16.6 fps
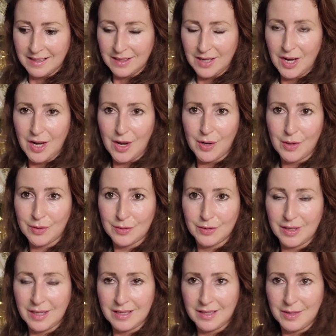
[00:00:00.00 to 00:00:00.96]

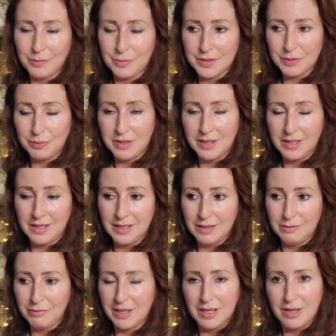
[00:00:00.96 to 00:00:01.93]
it was
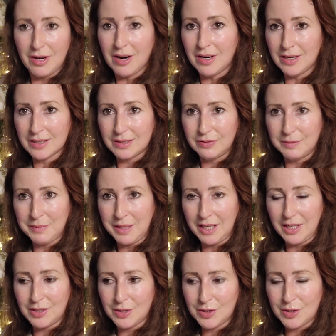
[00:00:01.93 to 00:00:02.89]
really, really hard for
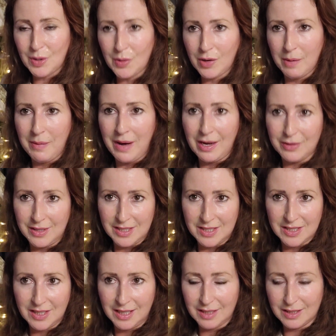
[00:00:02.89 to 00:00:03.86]
me to talk about
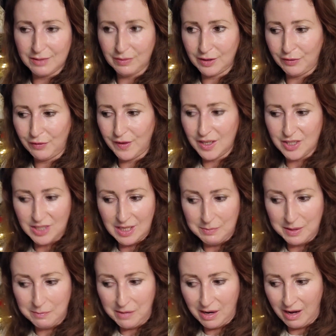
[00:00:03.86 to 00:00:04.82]
these things for the first
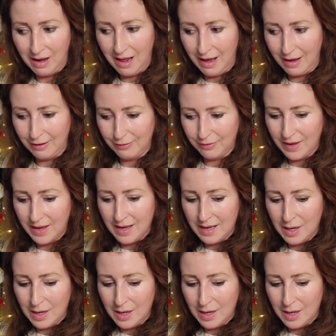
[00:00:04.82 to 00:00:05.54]
time in my life,